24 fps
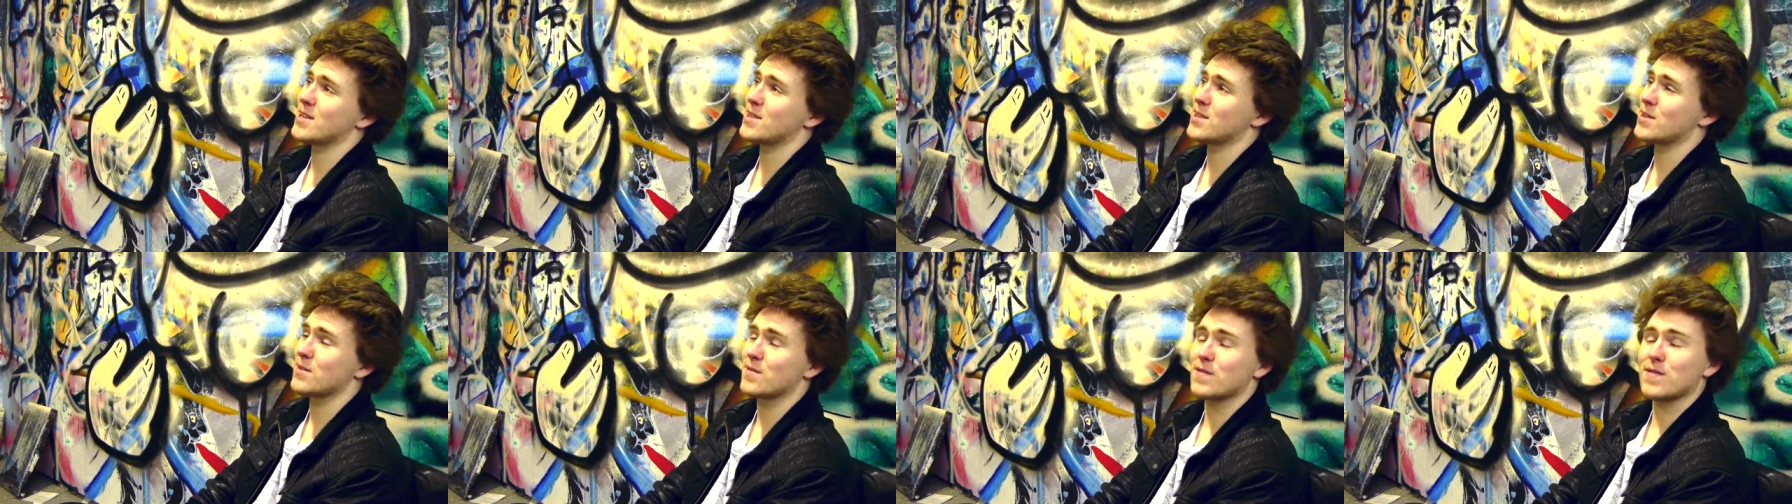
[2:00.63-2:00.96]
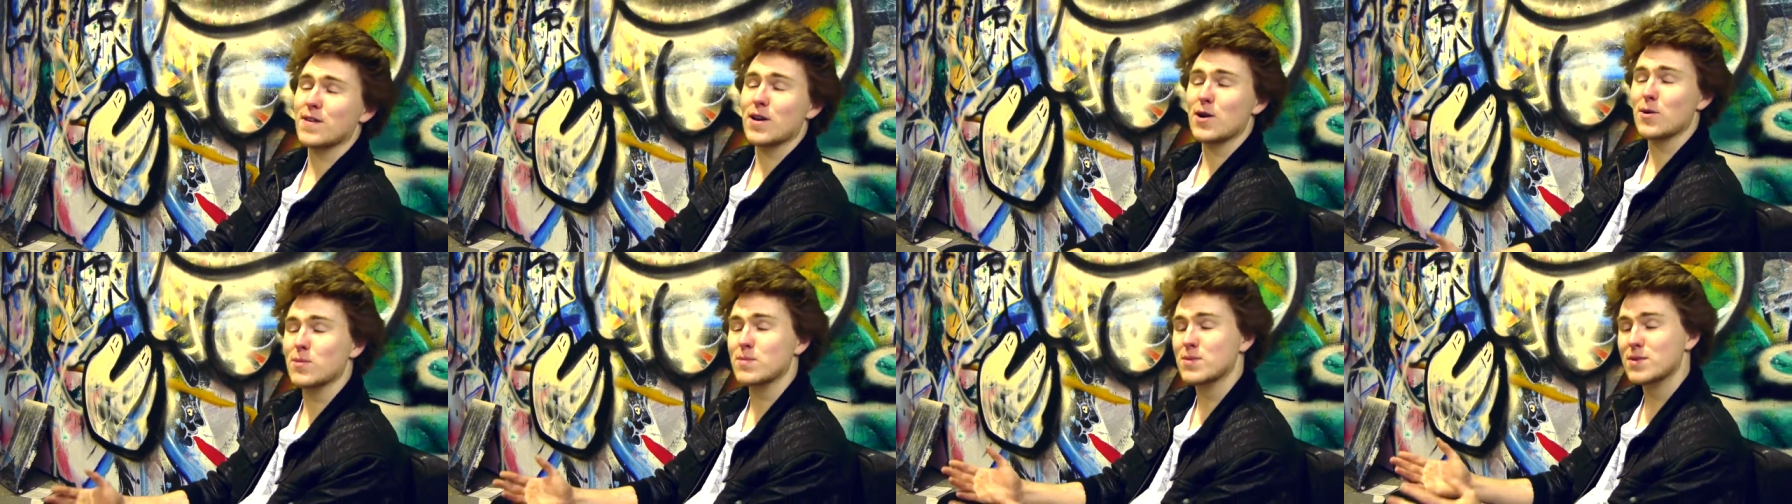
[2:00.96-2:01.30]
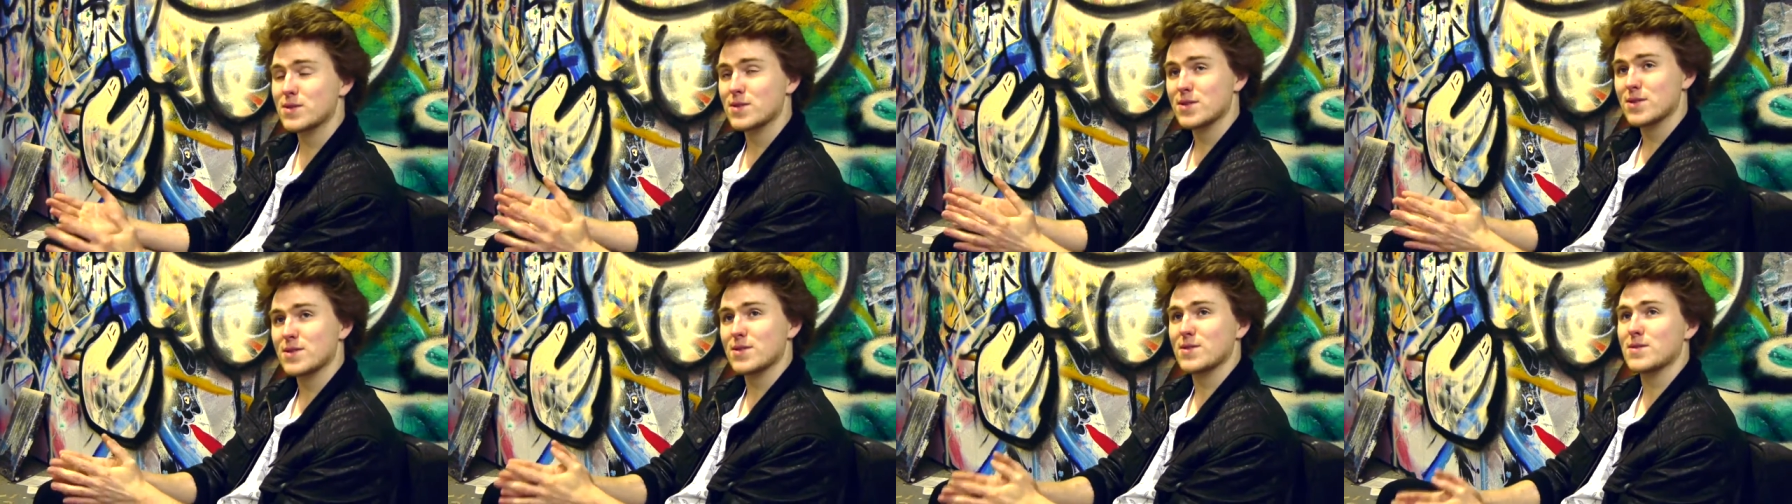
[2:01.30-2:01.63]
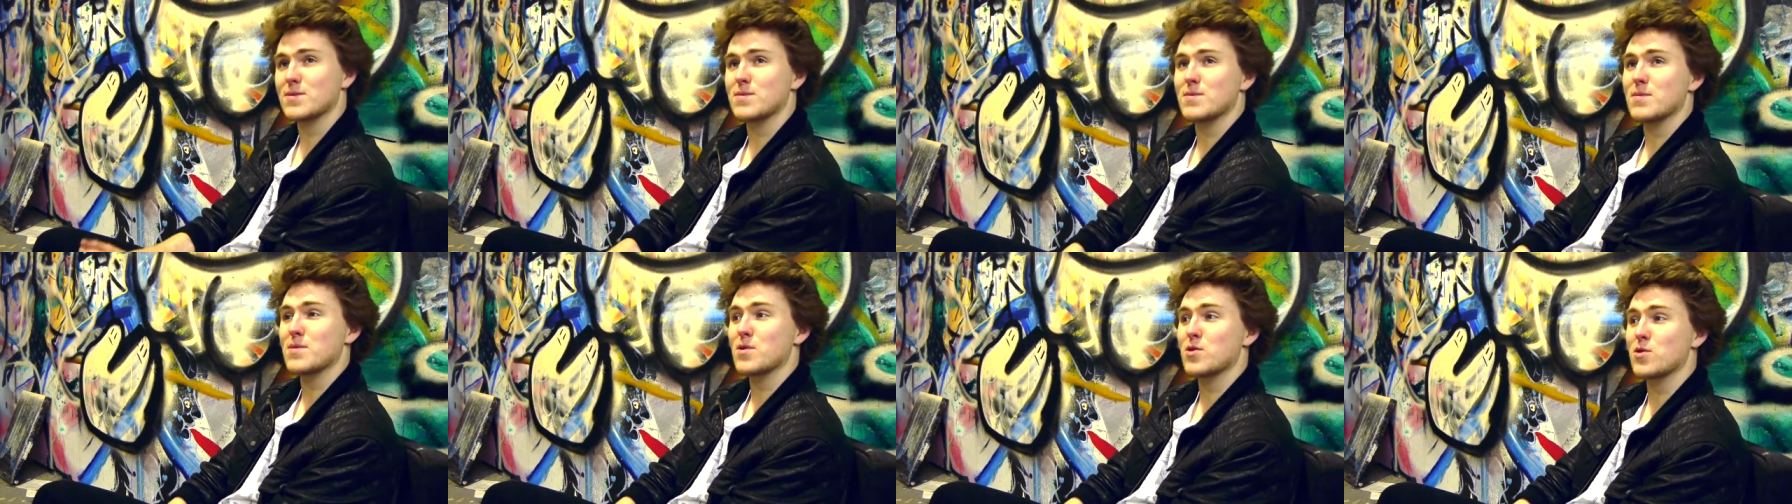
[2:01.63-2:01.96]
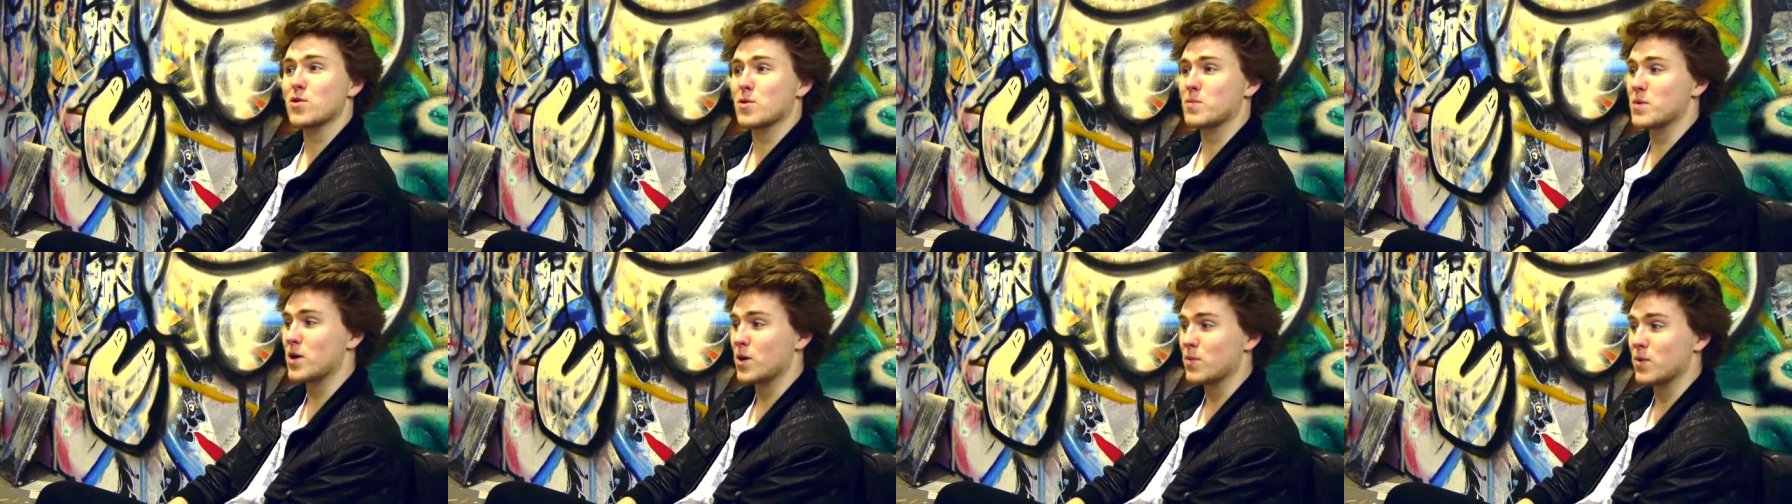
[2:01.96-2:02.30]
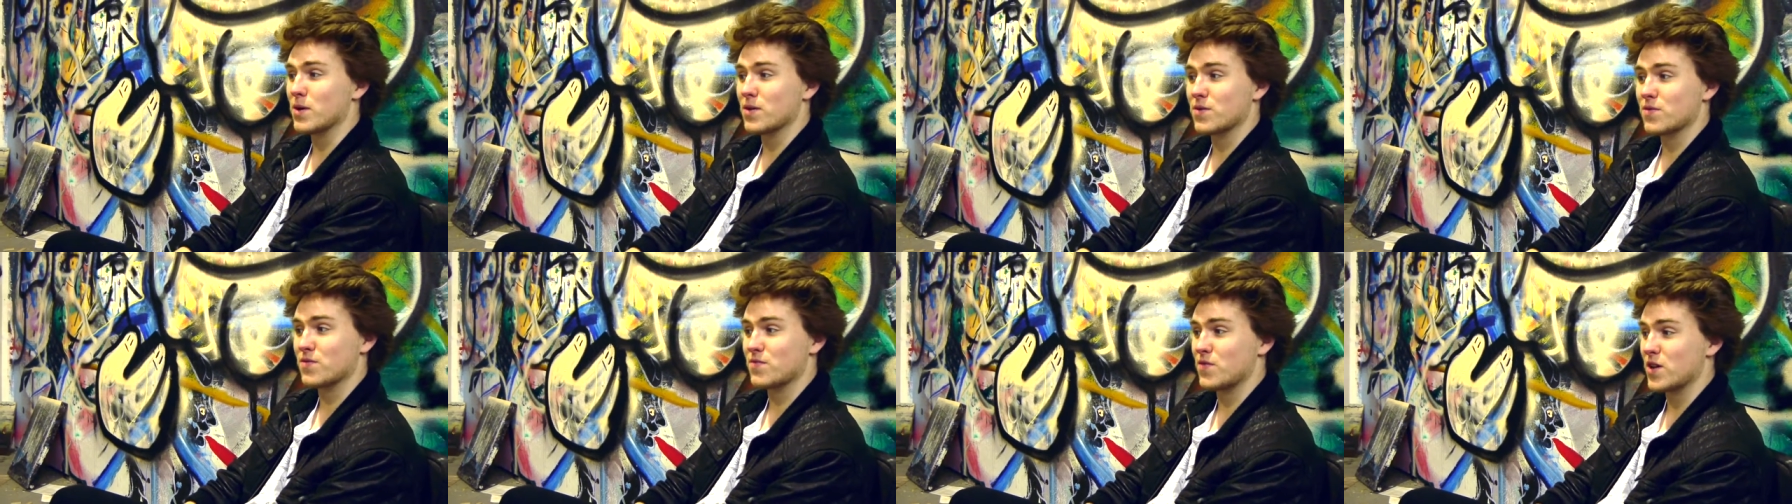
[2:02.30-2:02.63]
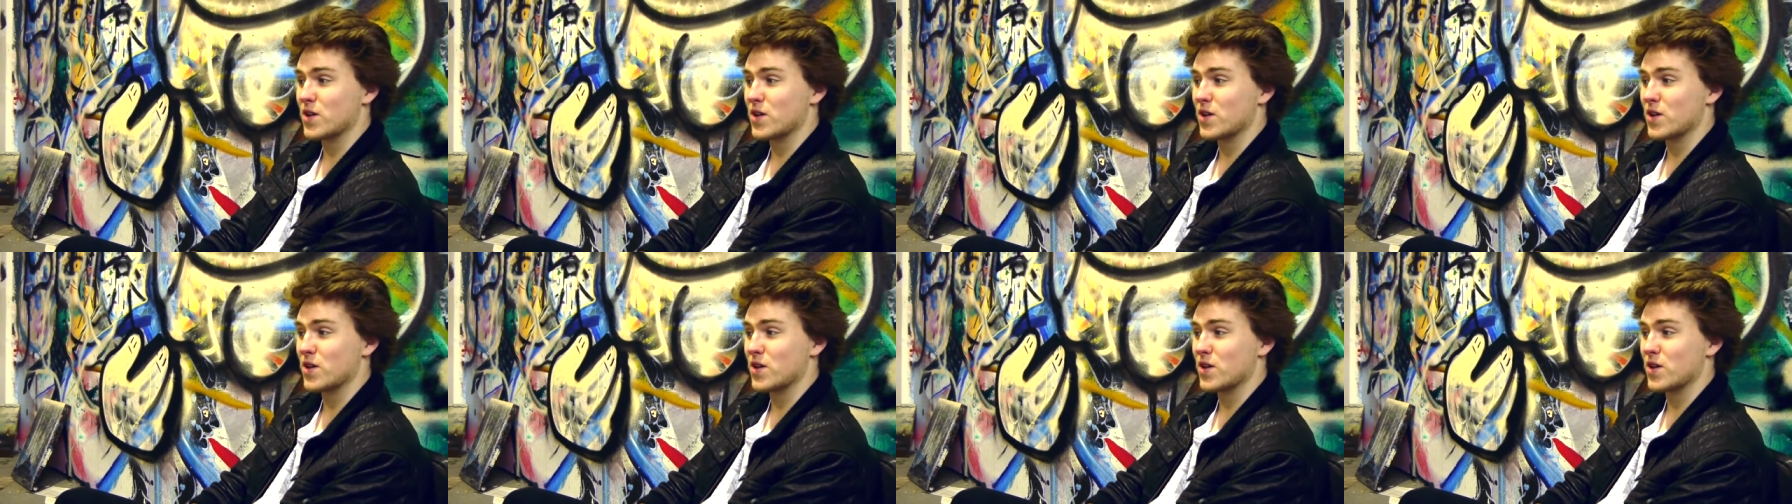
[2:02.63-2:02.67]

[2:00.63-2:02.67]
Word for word: they've helped hook me up with